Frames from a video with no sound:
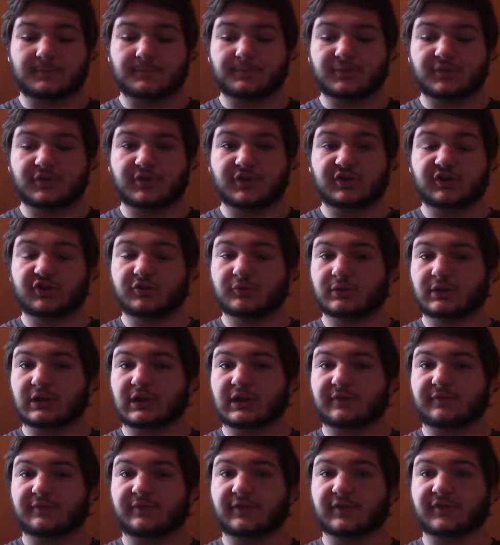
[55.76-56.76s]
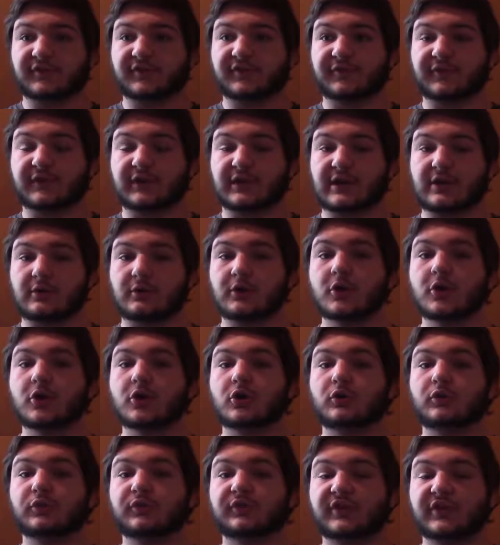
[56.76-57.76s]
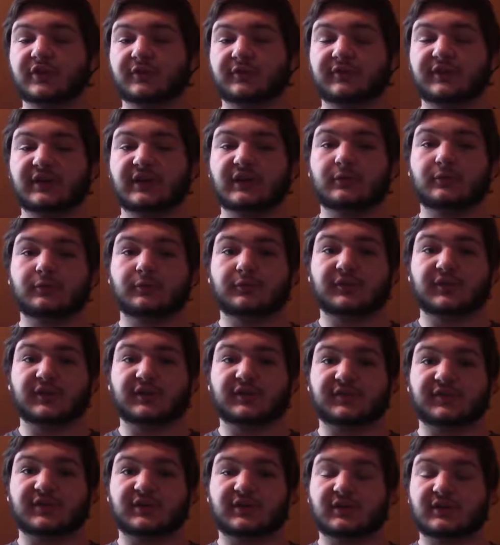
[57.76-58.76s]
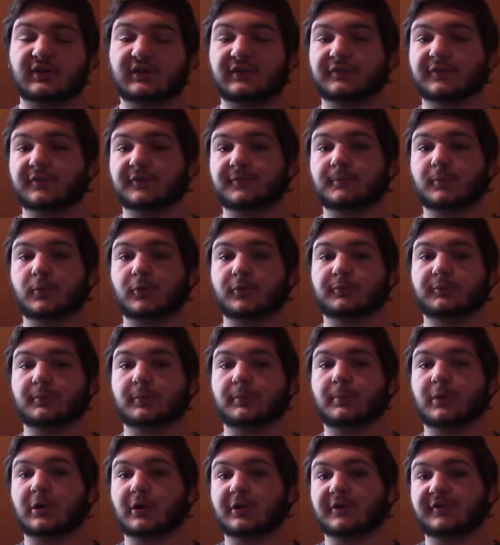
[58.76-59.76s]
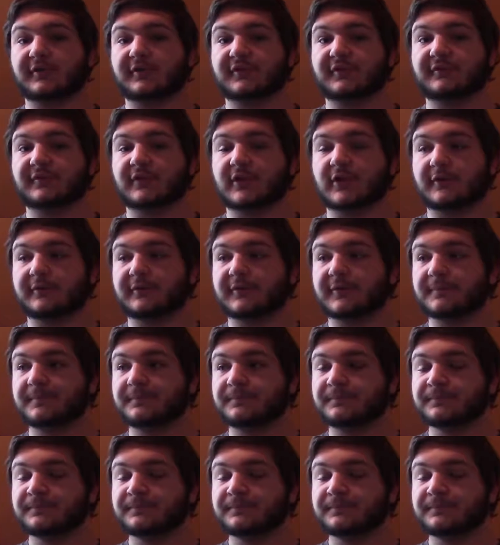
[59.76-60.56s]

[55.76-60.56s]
You need to do a lot of things to figure out who's guilty and who's innocent if there's multiple parties involved.